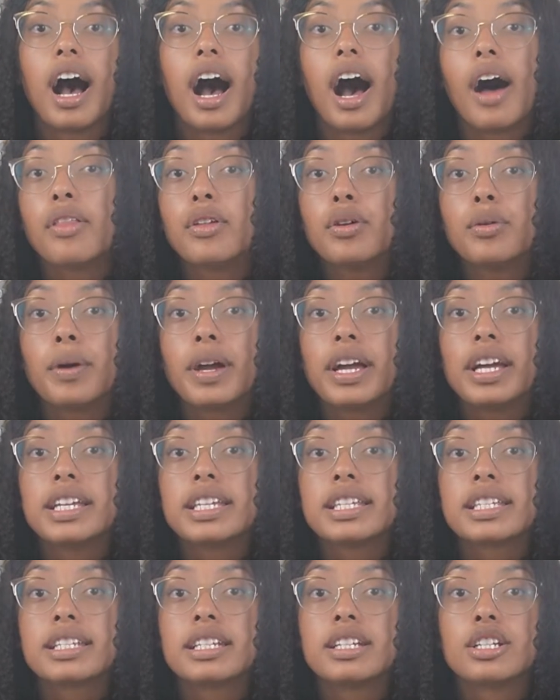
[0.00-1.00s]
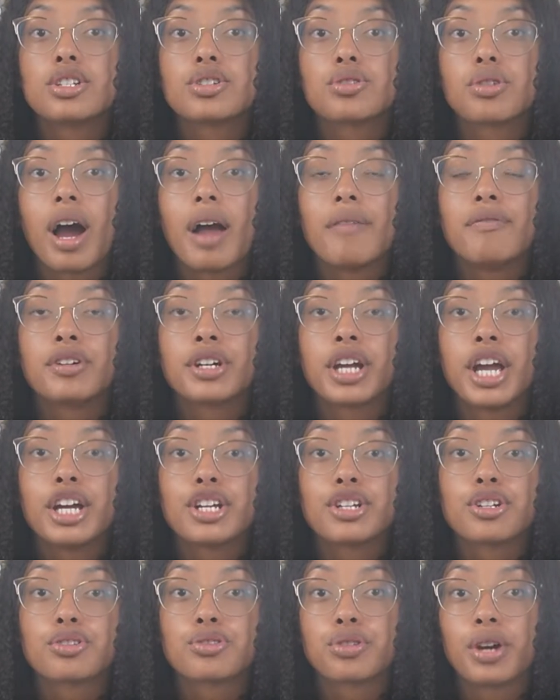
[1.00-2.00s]
Other ways to describe
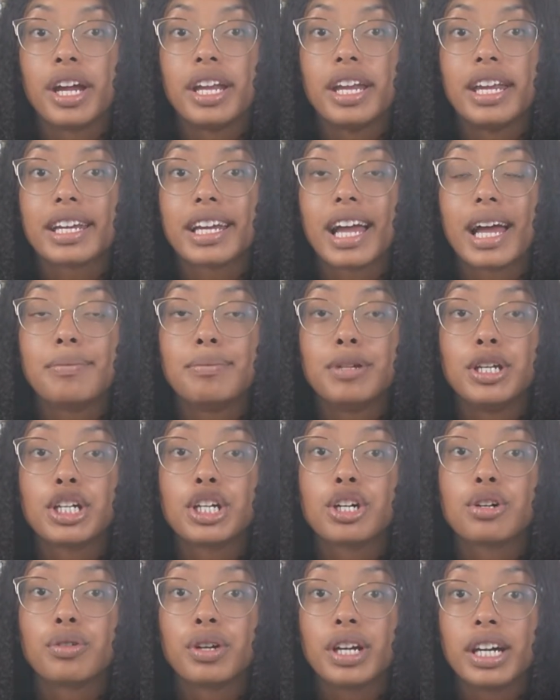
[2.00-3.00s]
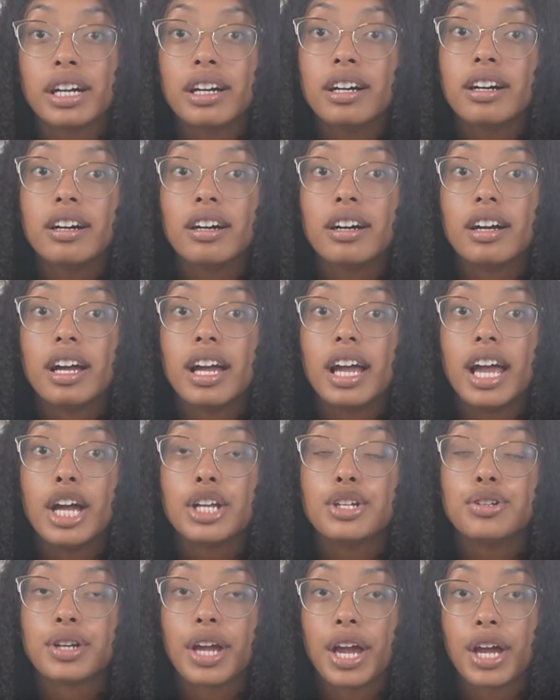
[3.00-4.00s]
vocational training can be career,
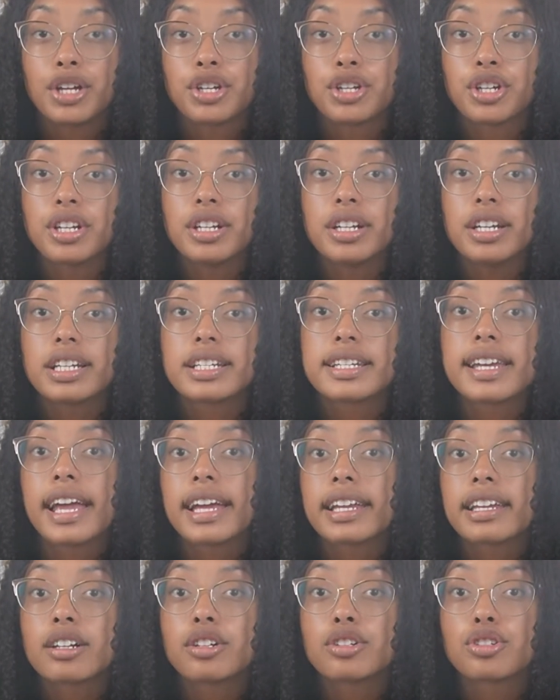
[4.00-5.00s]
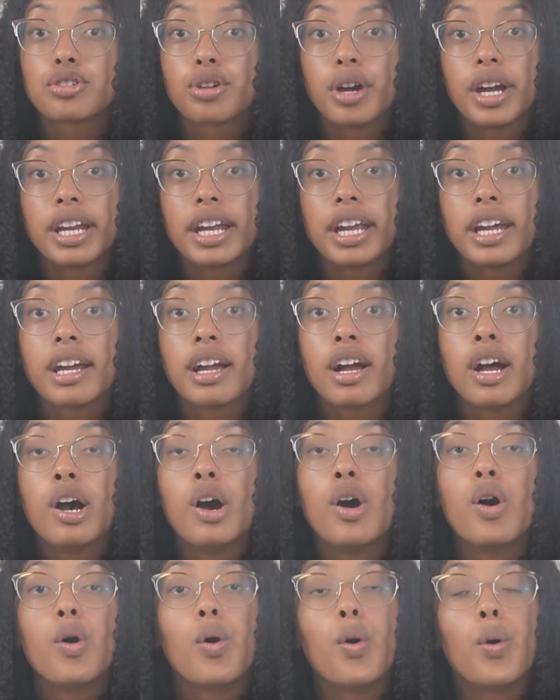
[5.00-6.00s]
education, technical training,
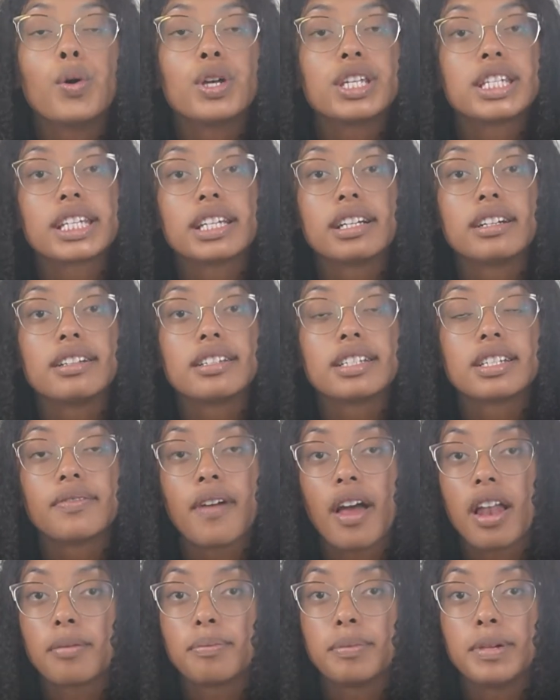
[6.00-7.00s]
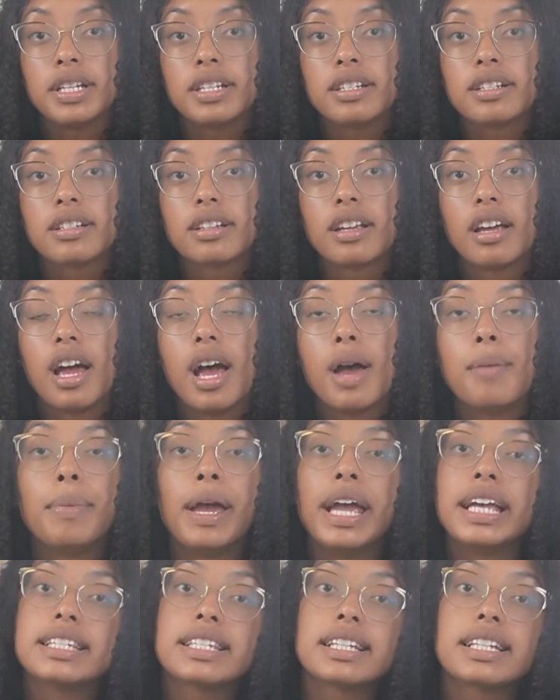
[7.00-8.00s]
or skills development.
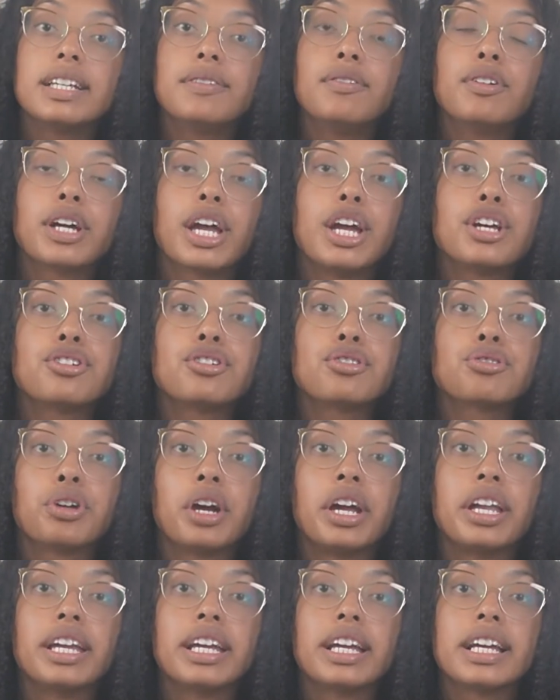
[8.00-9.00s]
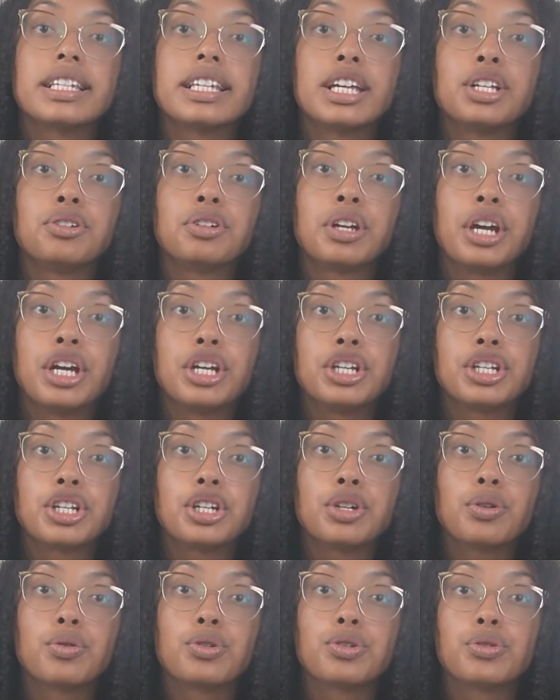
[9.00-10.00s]
Basically, vocational training is
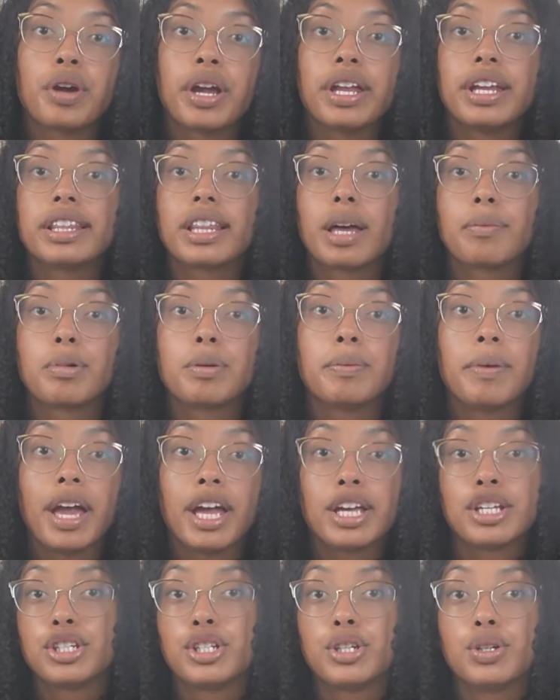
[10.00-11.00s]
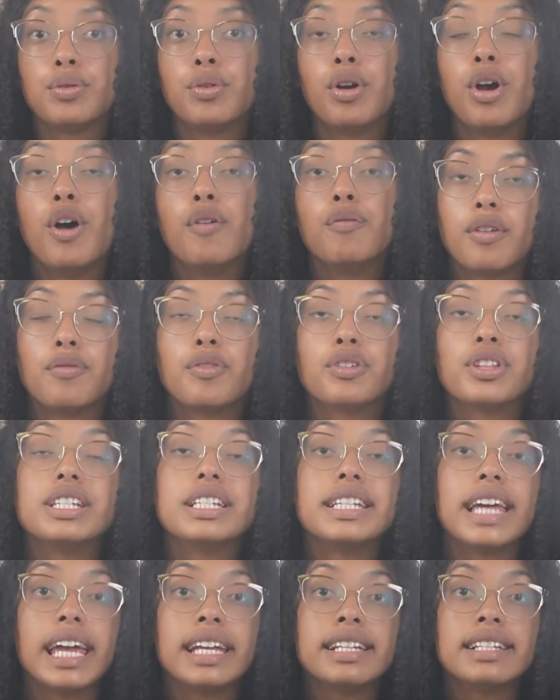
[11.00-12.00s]
education or training that prepares you for the
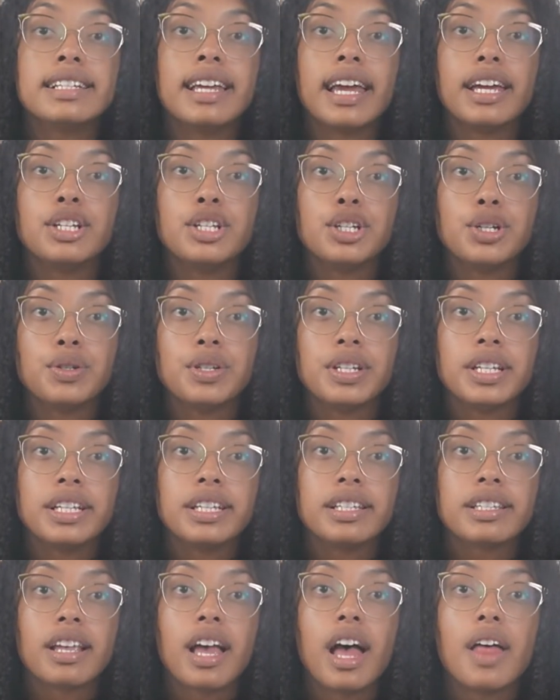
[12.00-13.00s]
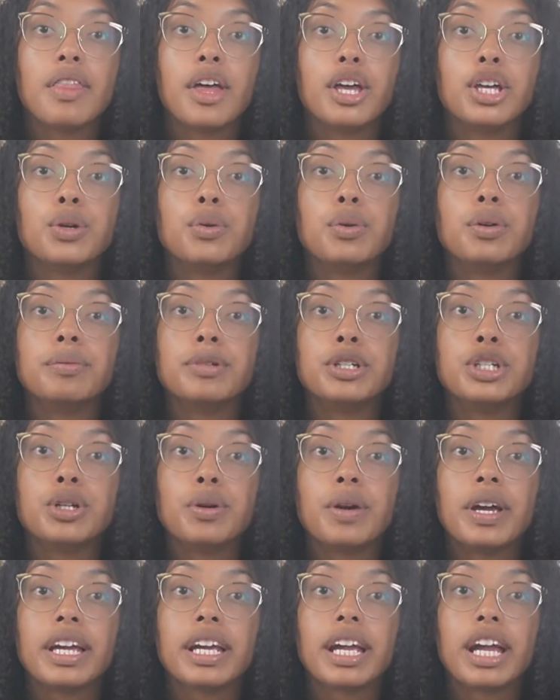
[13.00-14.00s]
day-to-day duties that you will be
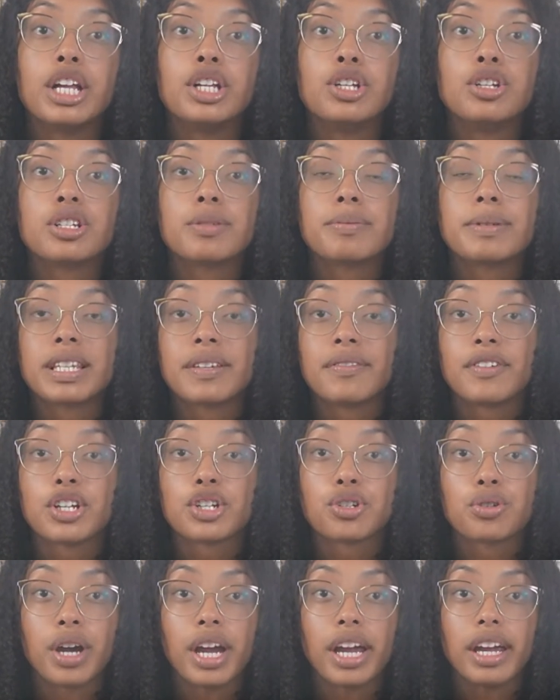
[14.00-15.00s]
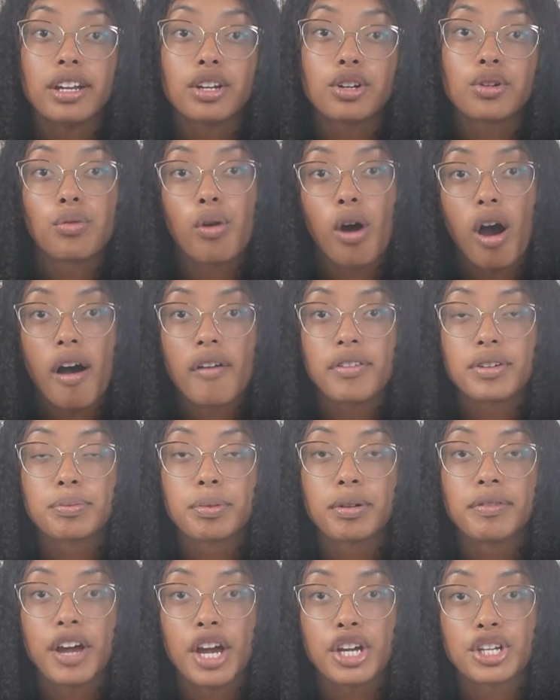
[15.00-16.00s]
doing in your specific trade, craft,
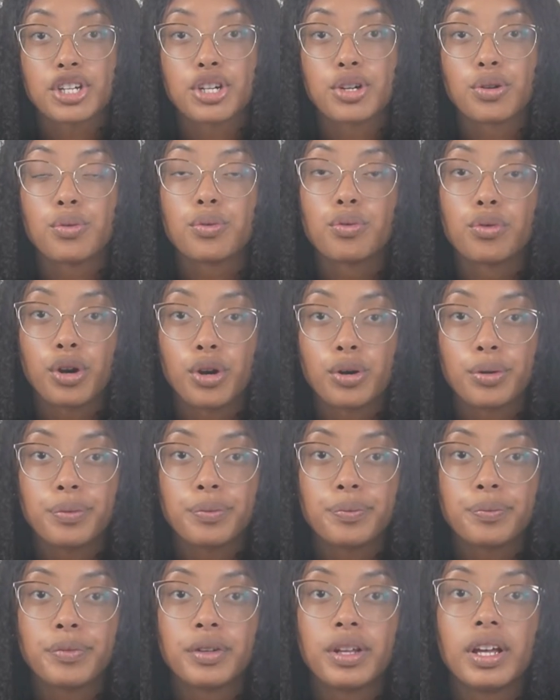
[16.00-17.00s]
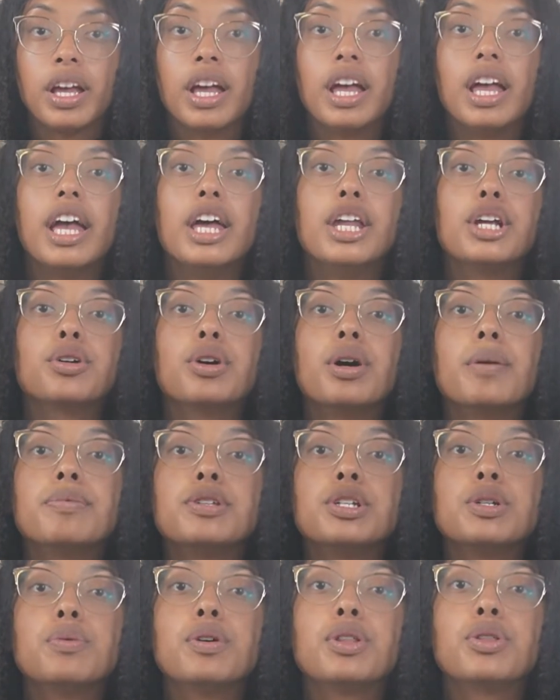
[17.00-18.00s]
profession, or role. It
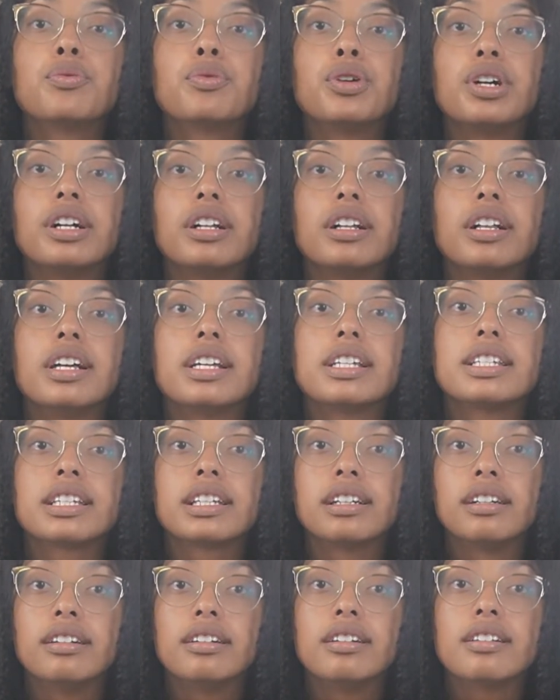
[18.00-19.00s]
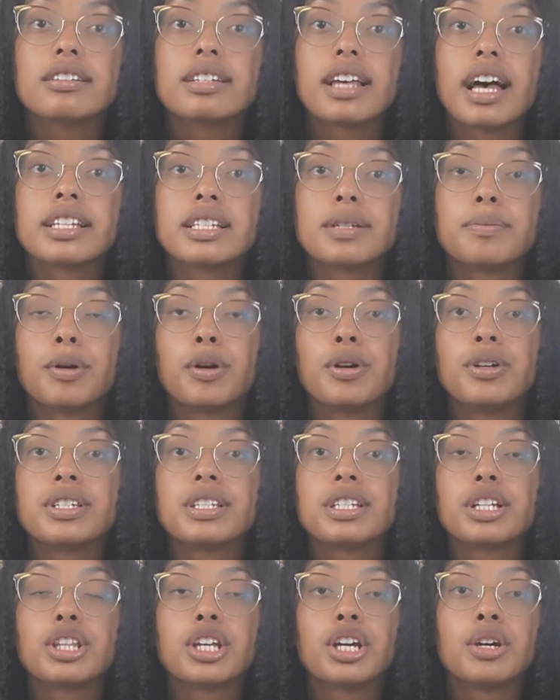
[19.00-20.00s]
equips you with real skills as
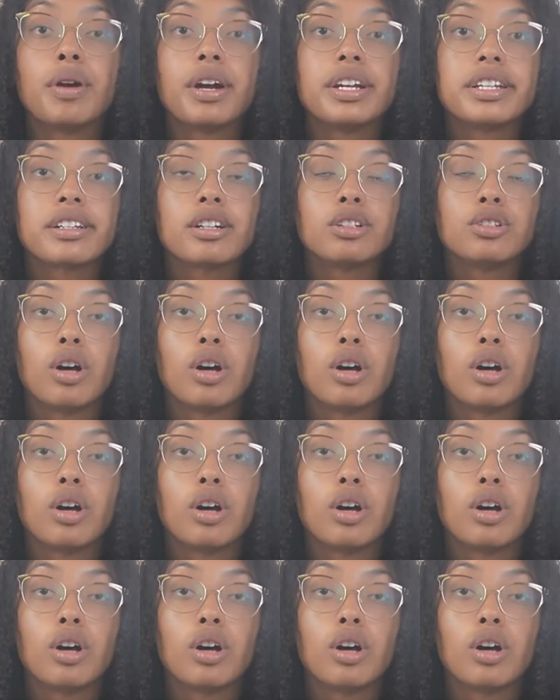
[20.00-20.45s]
opposed to theoretical